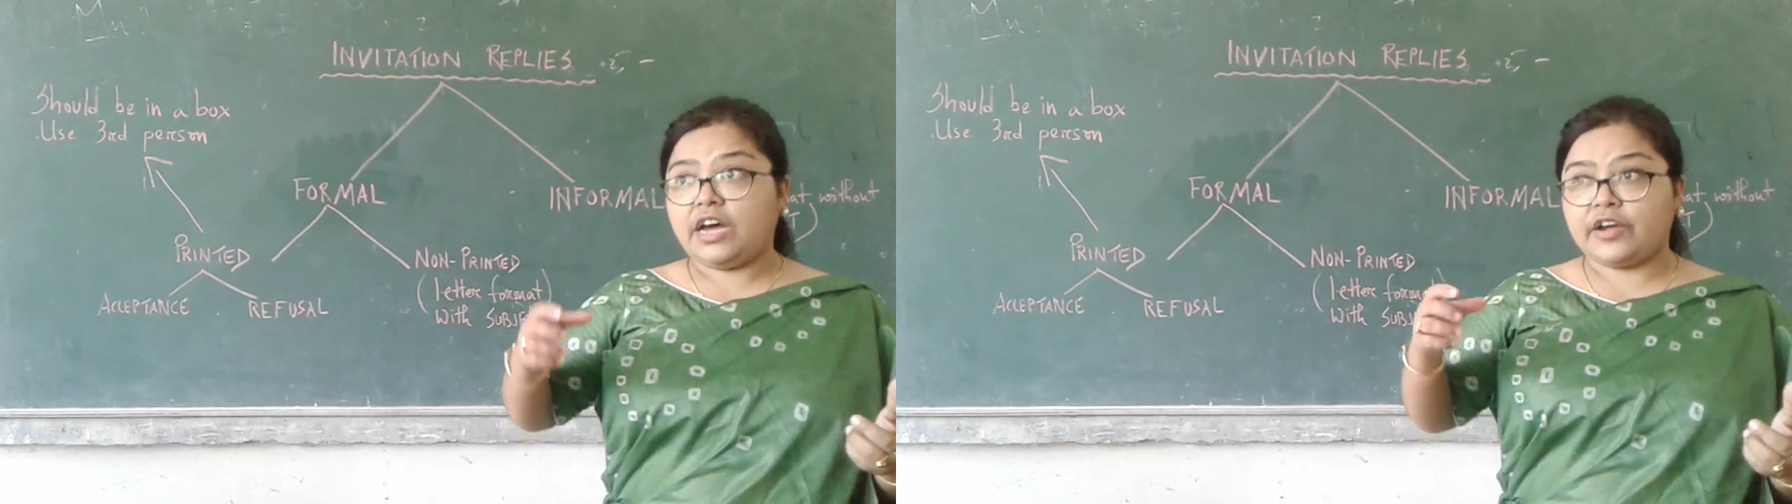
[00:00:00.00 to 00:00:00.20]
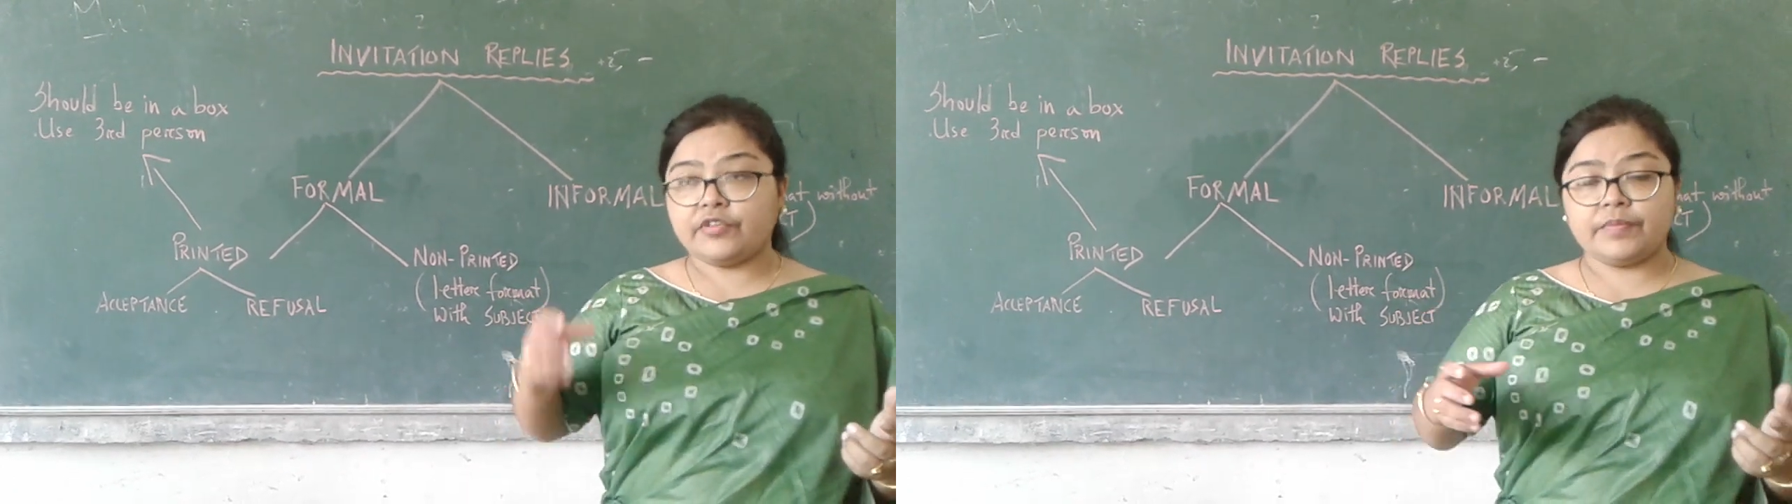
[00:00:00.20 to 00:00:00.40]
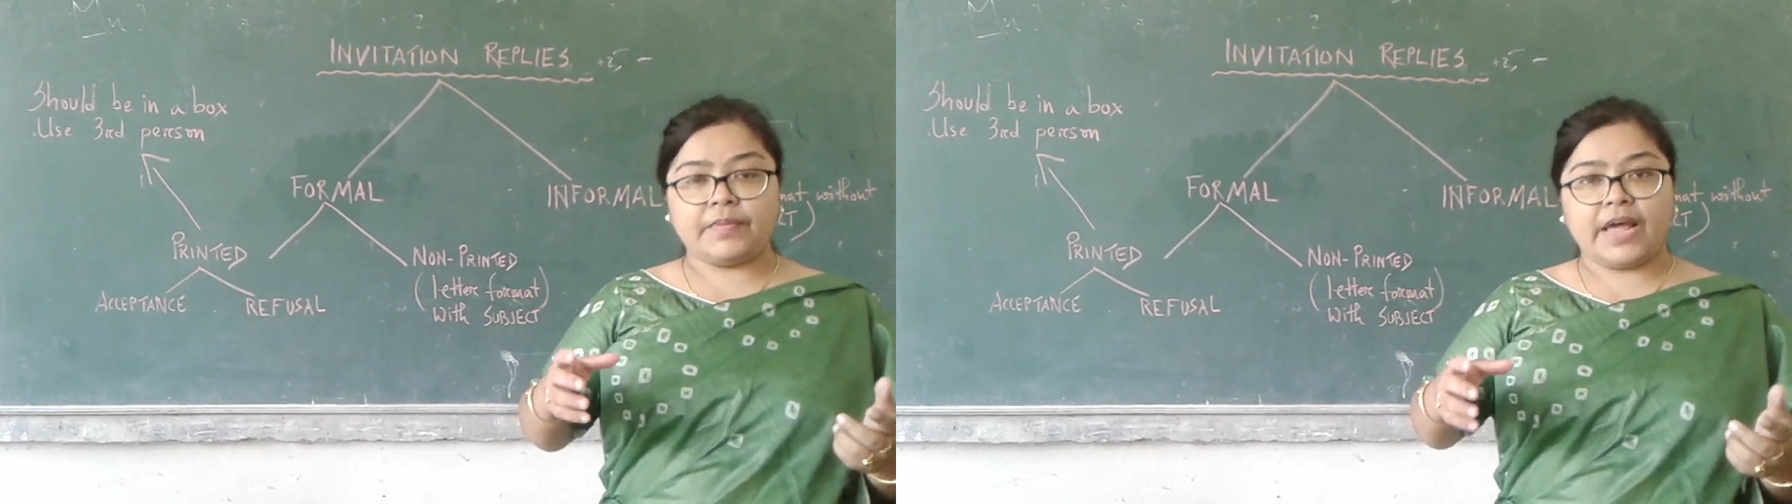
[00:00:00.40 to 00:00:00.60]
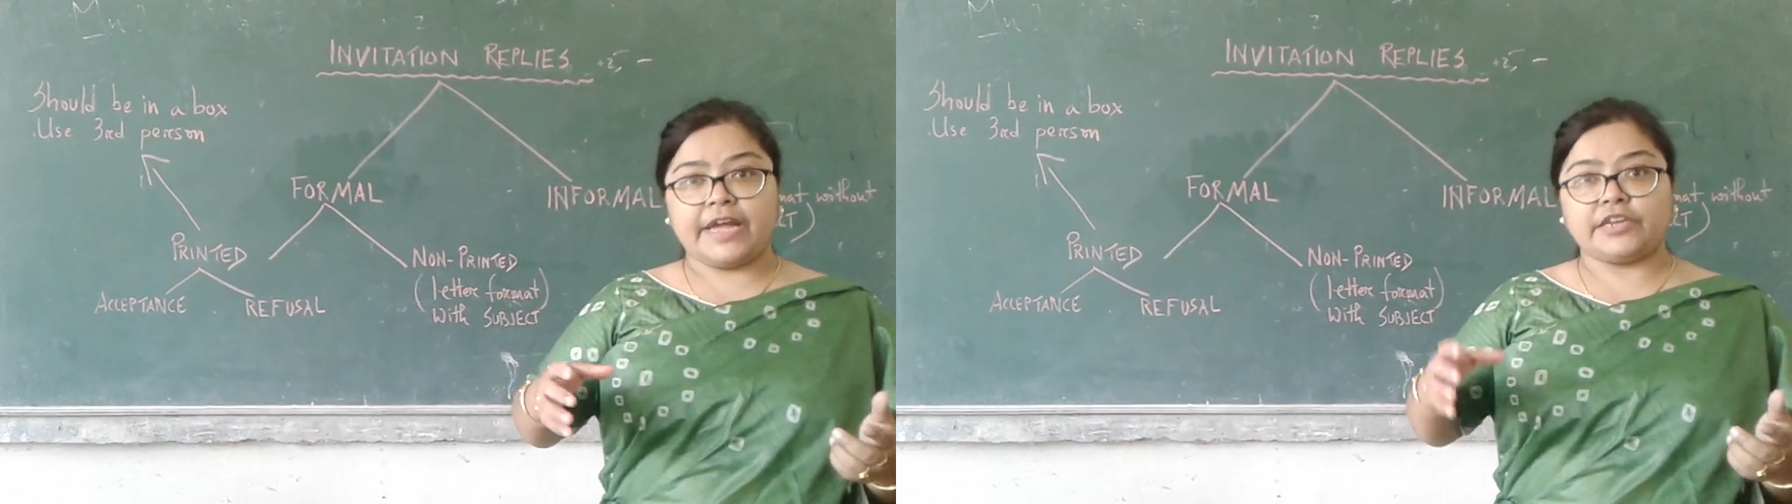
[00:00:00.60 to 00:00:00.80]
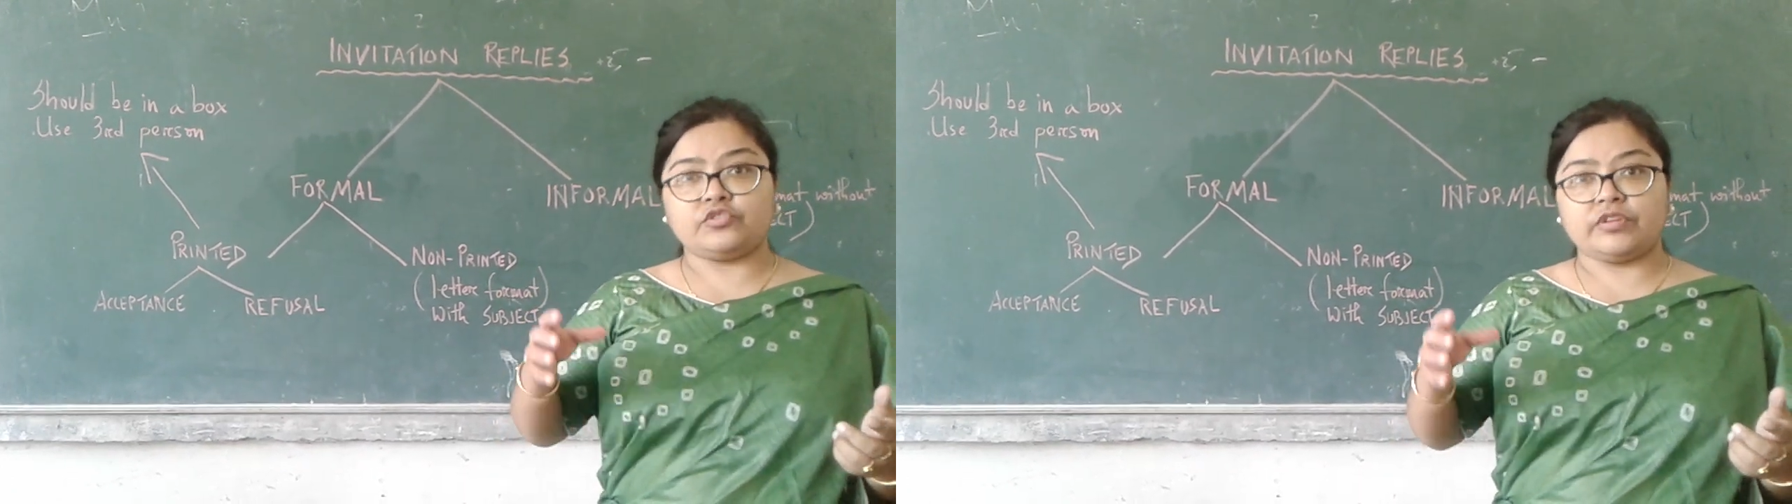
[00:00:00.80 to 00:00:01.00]
a
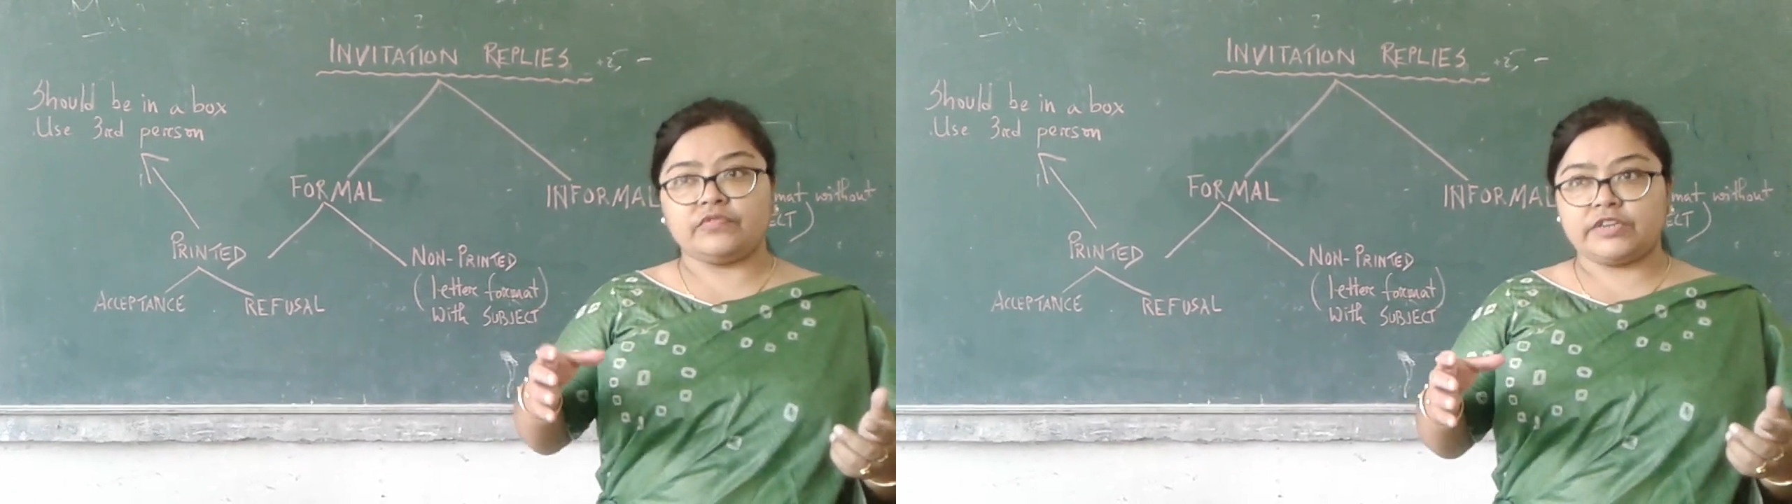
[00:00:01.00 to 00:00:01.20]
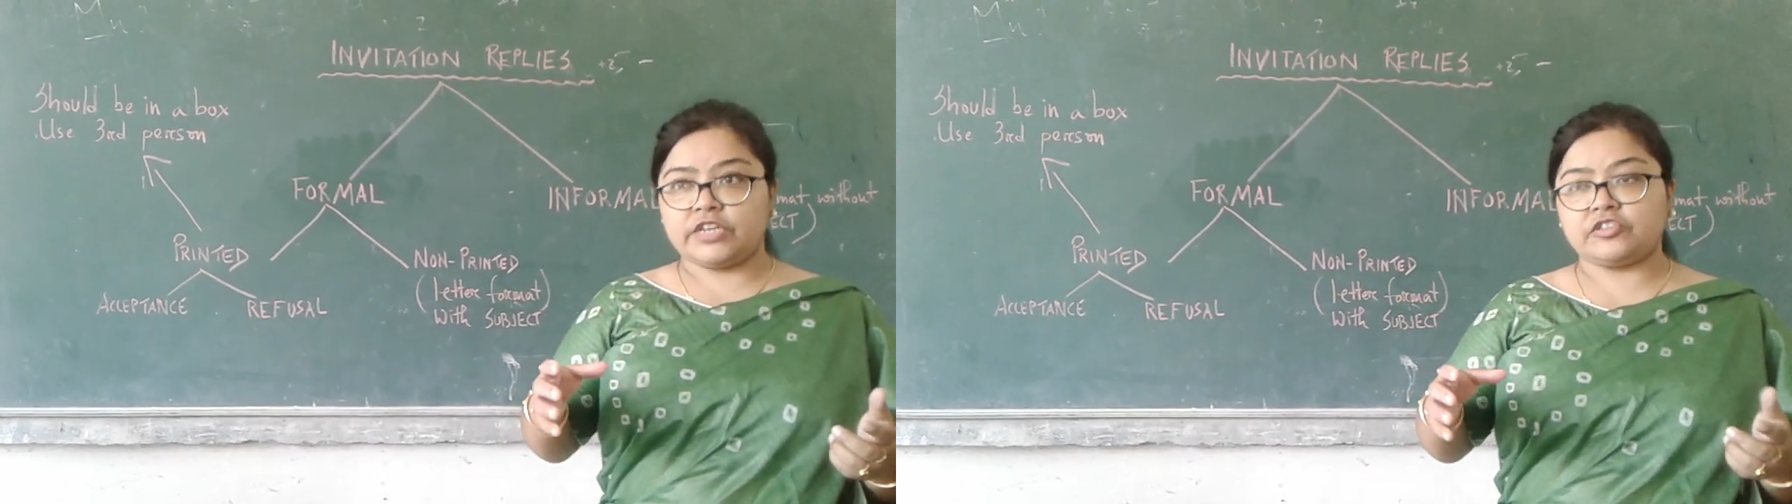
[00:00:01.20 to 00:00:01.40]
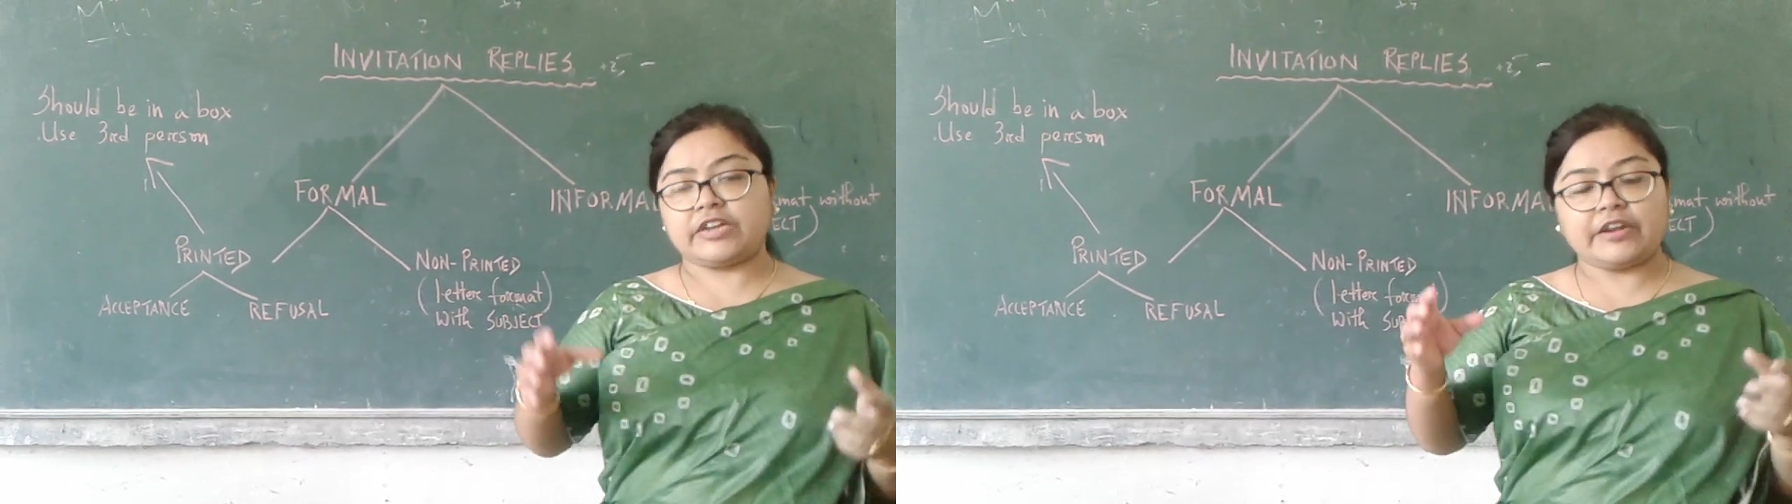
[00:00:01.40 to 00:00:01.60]
reply to invitation.